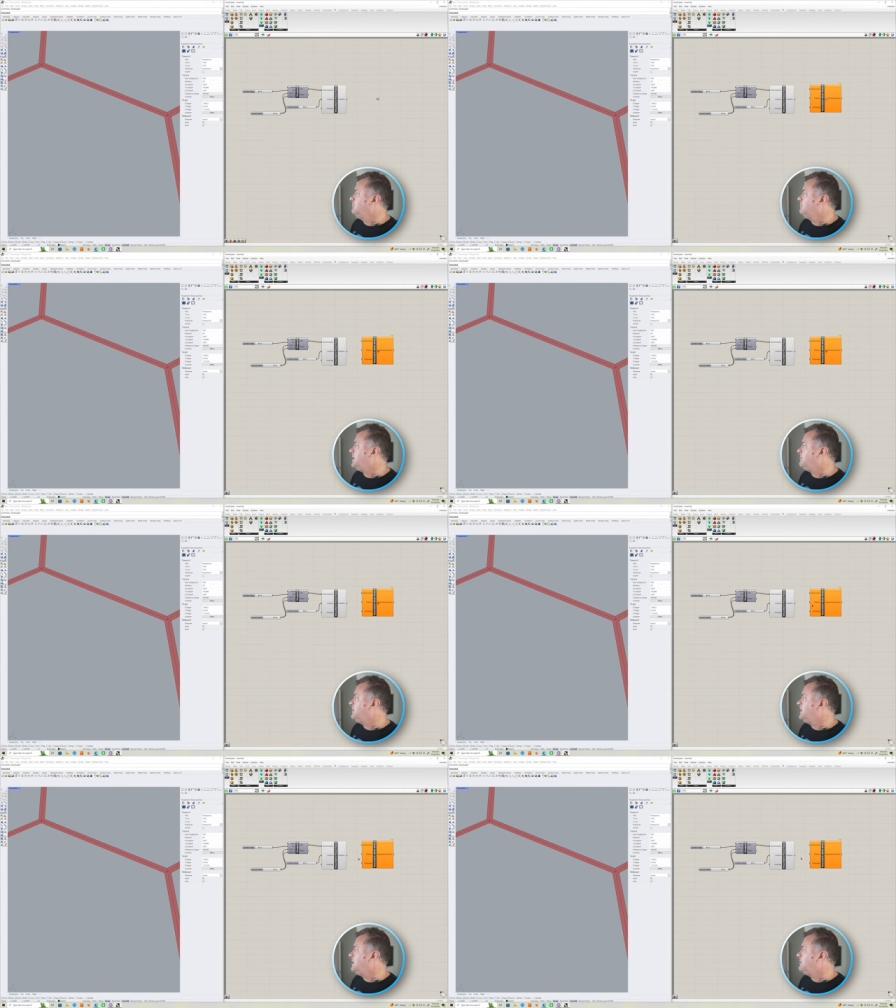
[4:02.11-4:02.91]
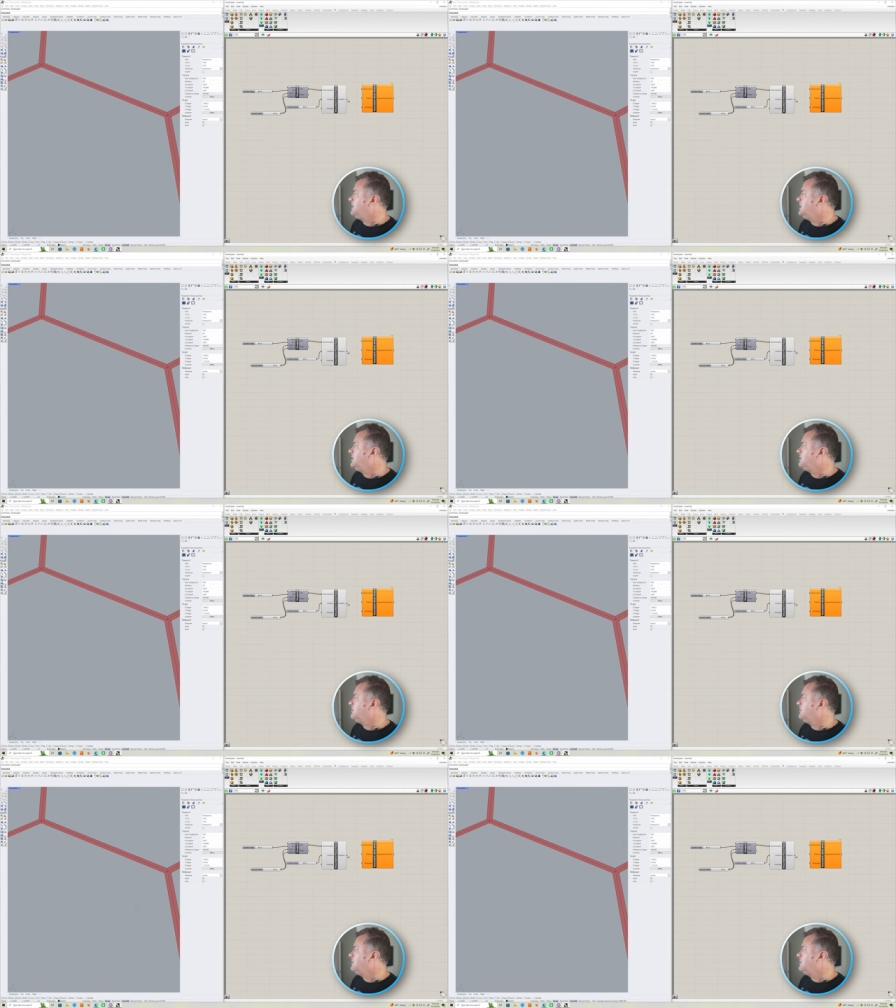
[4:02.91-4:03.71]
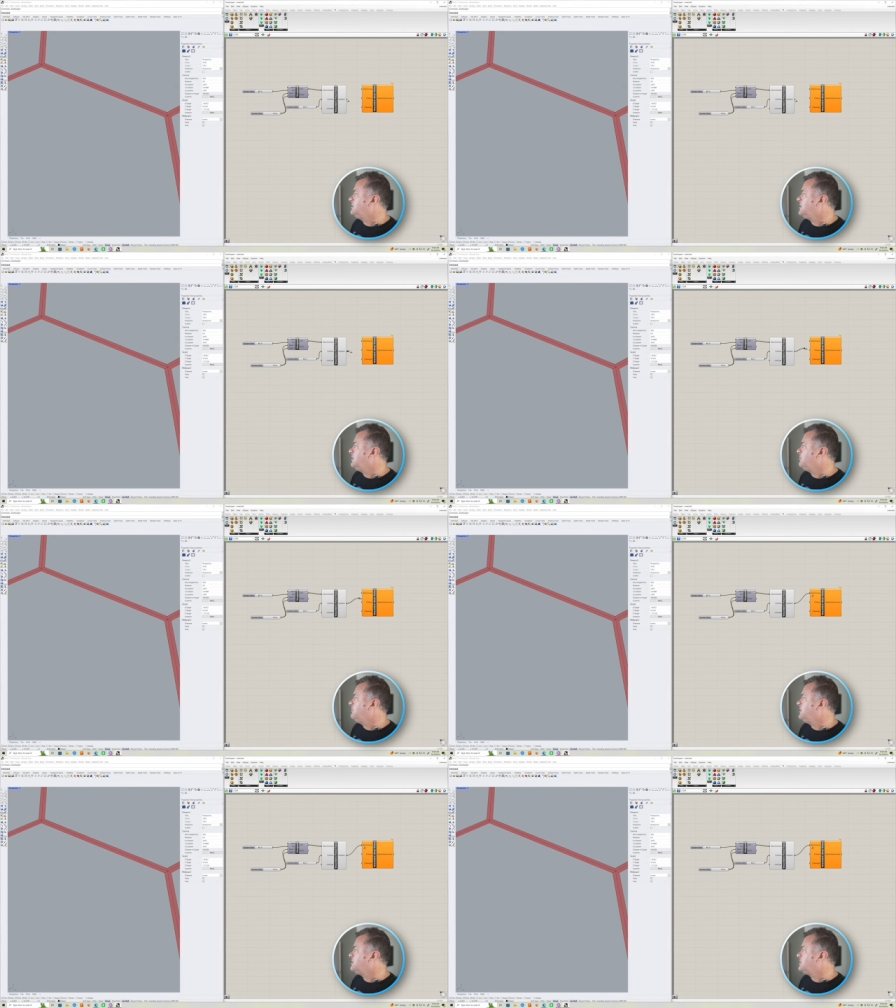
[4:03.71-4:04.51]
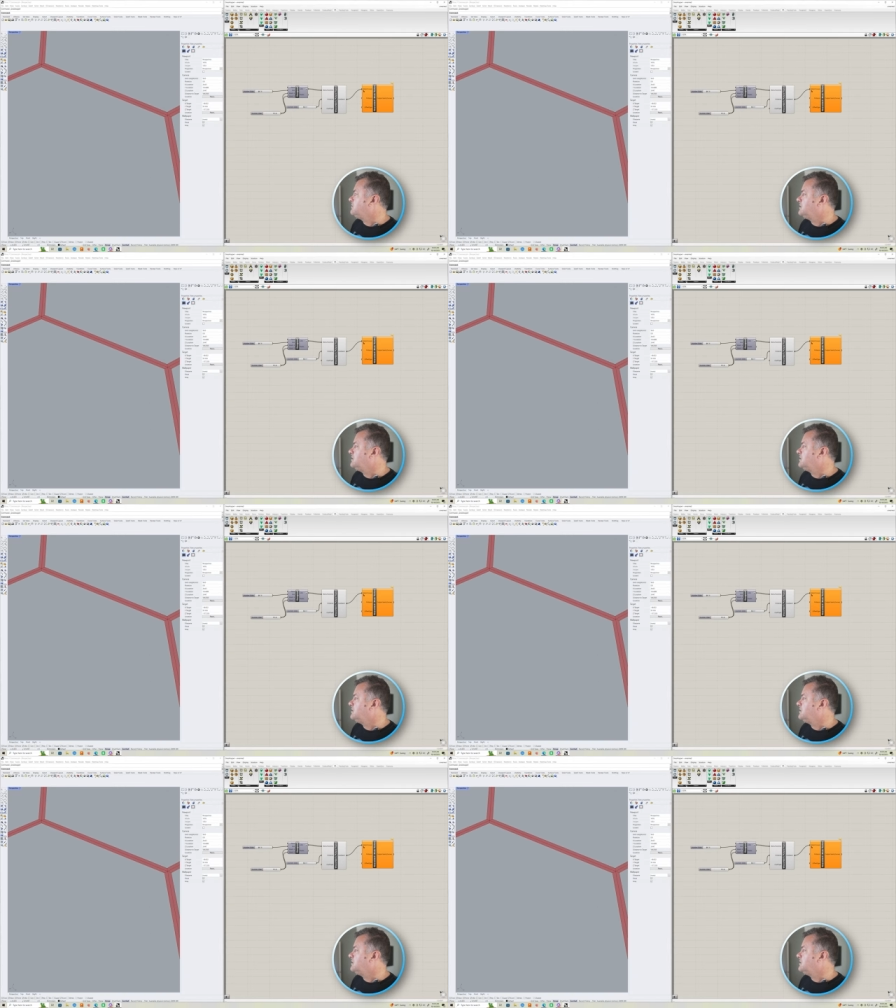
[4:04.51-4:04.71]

Pop that down here. Put mesh goes